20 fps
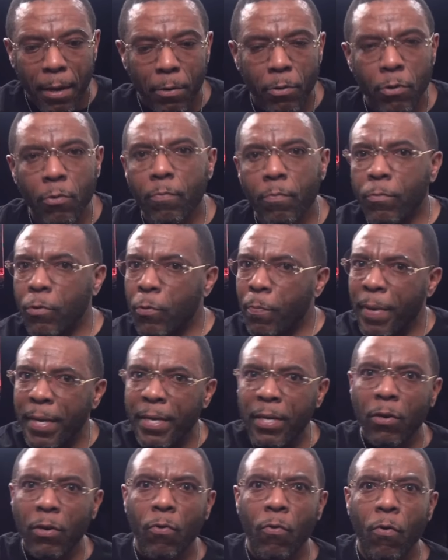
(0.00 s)
You you
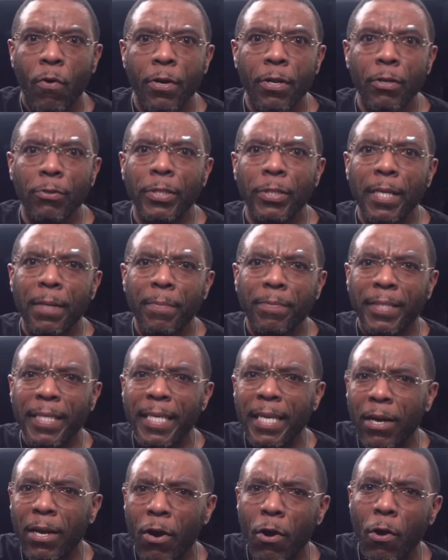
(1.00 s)
bend the corner, you see the
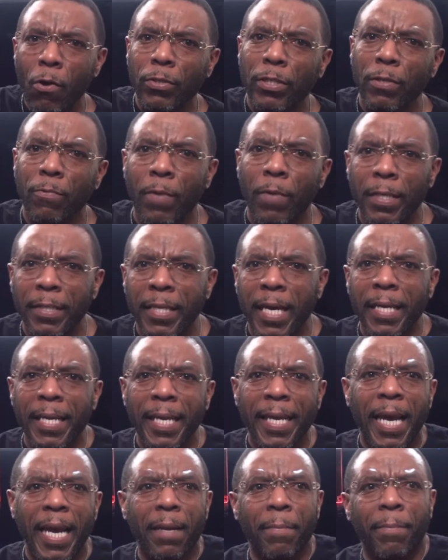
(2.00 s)
COs and whatnot. And
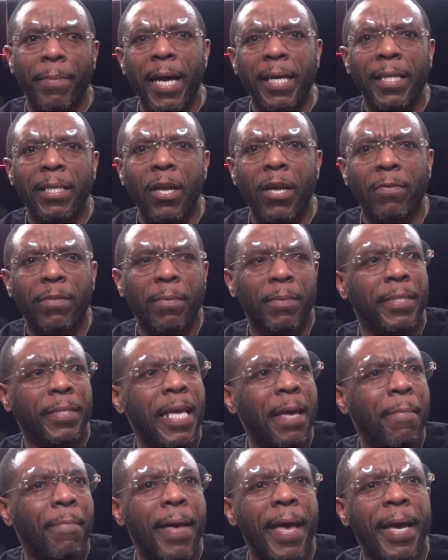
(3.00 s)
they kind of blocked it off. So
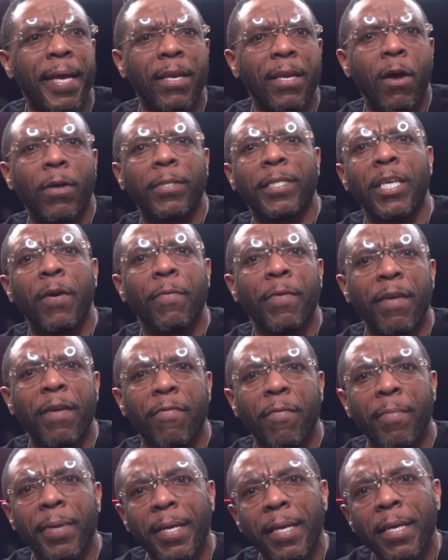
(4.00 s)
stand back, and y'all stay over there
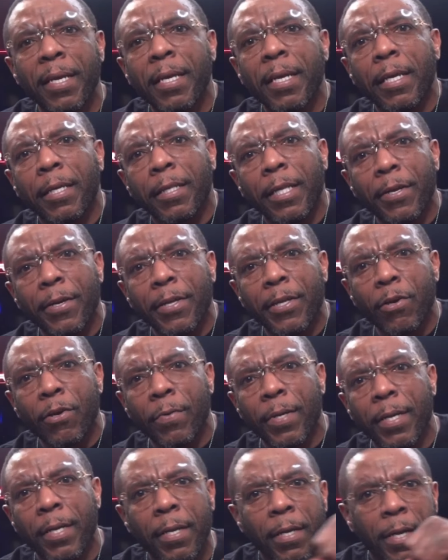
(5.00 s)
for a minute. Clear the
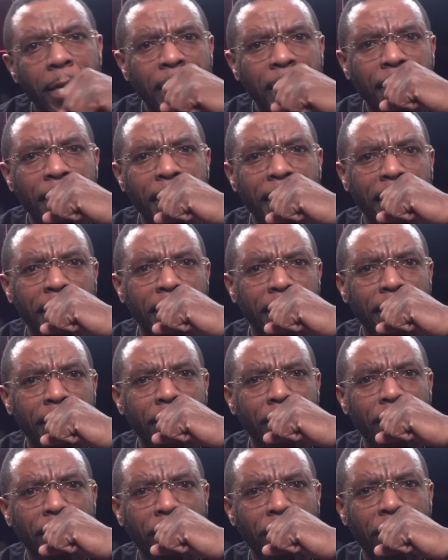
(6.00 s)
unit. Everybody clear the
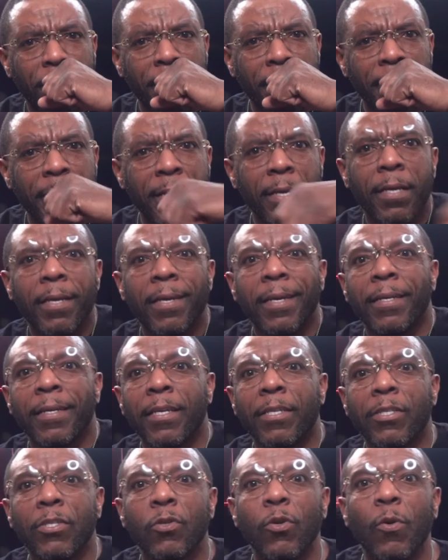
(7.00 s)
unit for a minute.
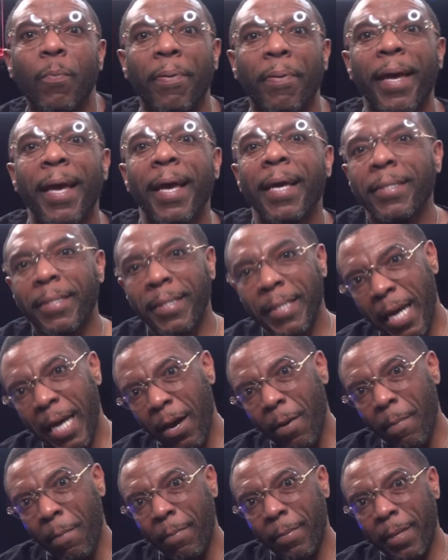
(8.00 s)
This dude passed
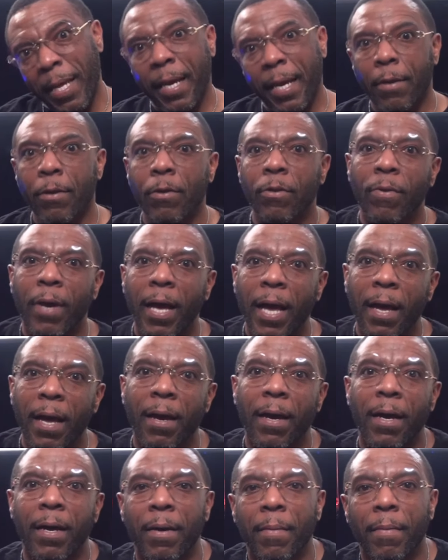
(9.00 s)
out. Like you know
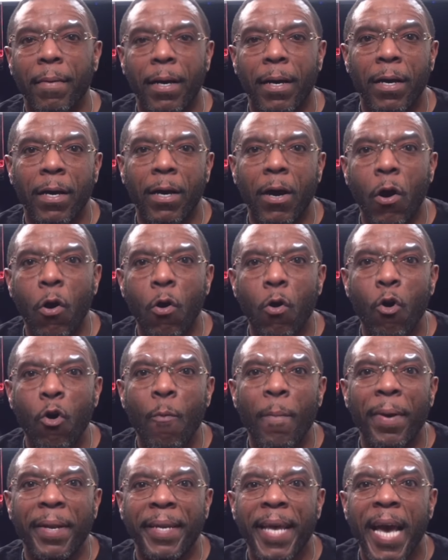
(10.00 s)
how a, a
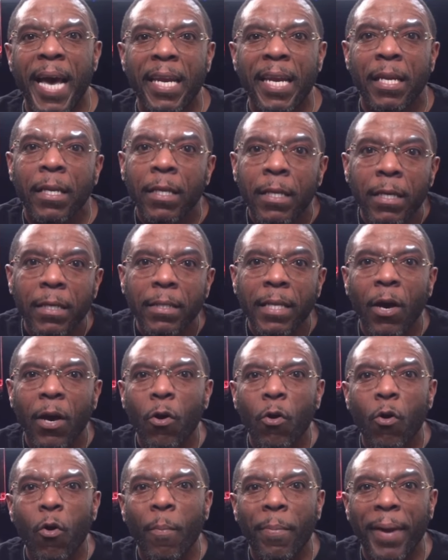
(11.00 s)
old banana look, the
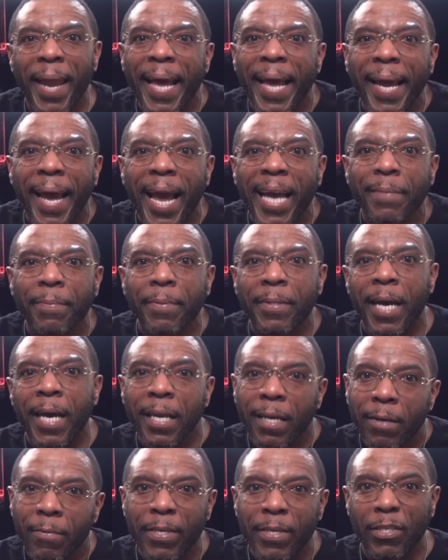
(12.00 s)
old black ass
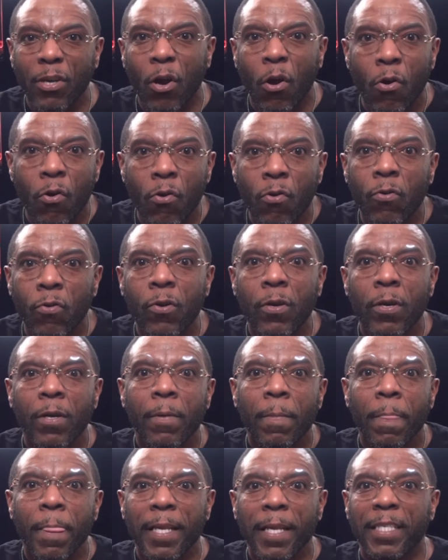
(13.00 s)
banana when it's old,
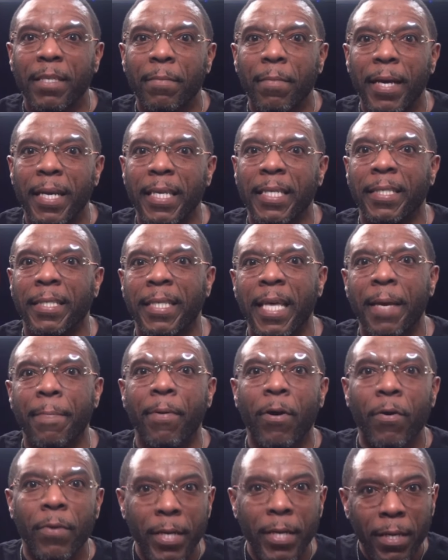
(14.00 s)
and somebody step
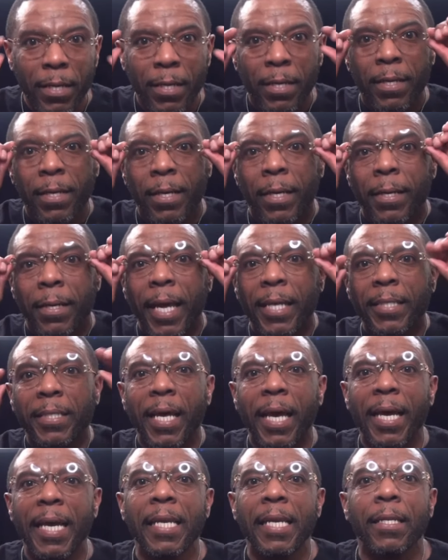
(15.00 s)
on it that's
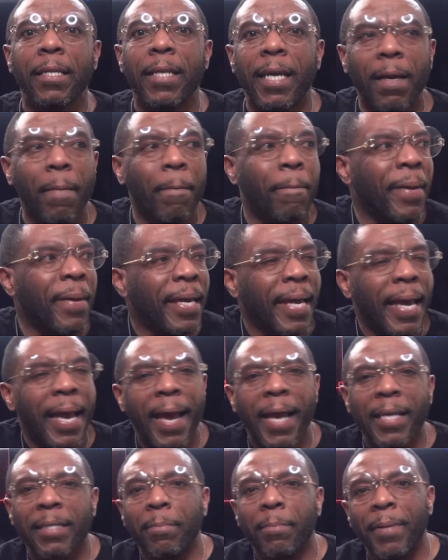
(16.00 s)
how he looked like a big
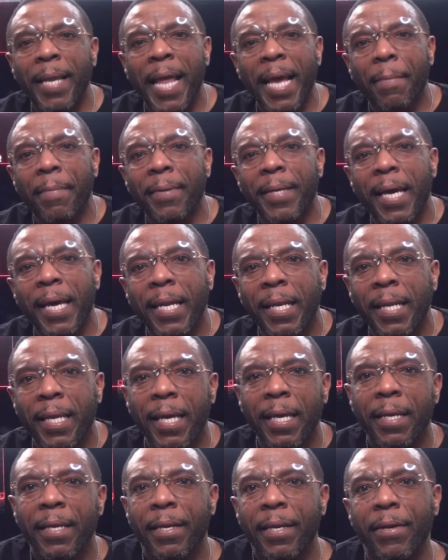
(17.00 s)
ass black banana
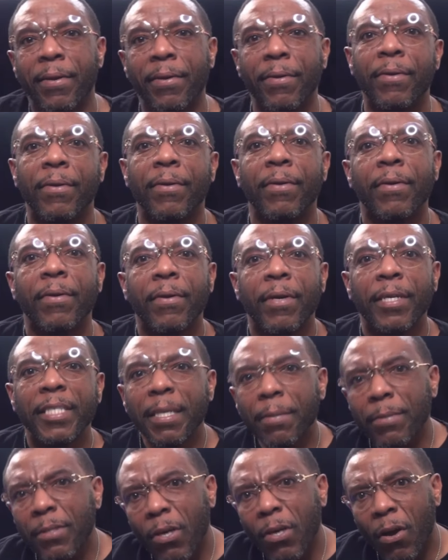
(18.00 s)
laying there. Cause
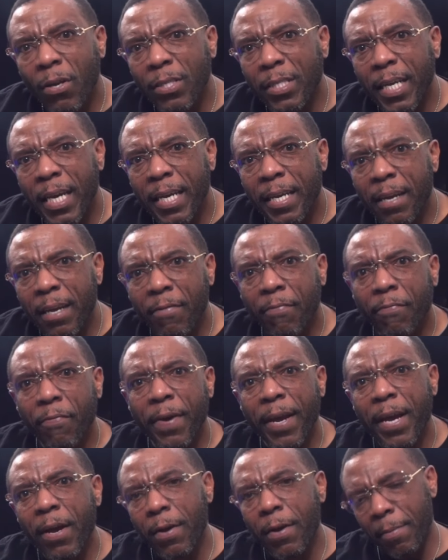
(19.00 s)
he was all skinny and
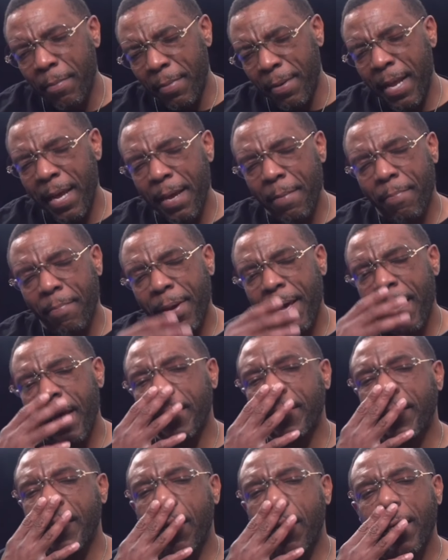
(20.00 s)
frail. He, he
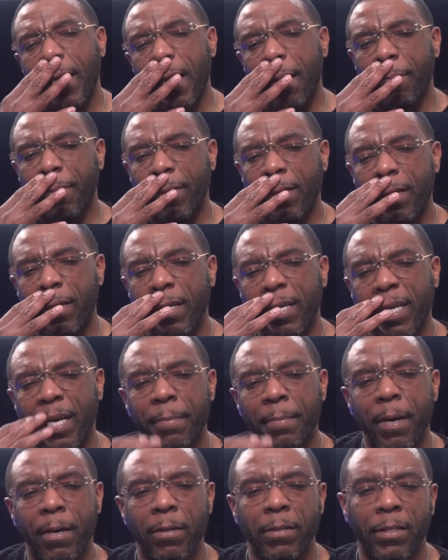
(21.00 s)
passed out. He got blood
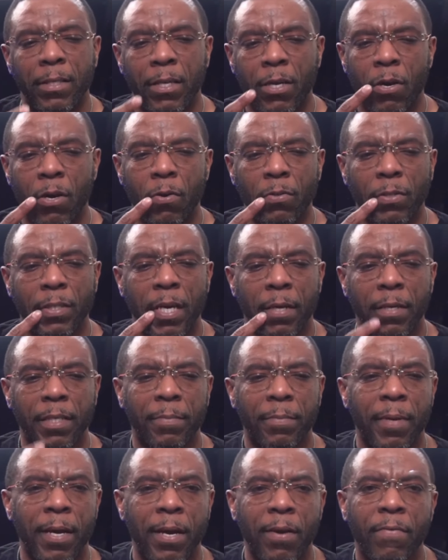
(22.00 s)
come out his nose and out
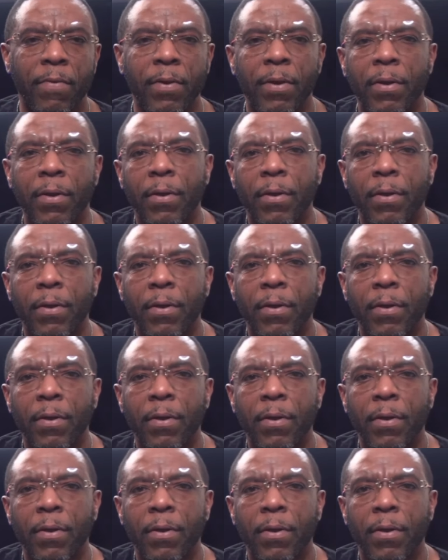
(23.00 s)
his mouth.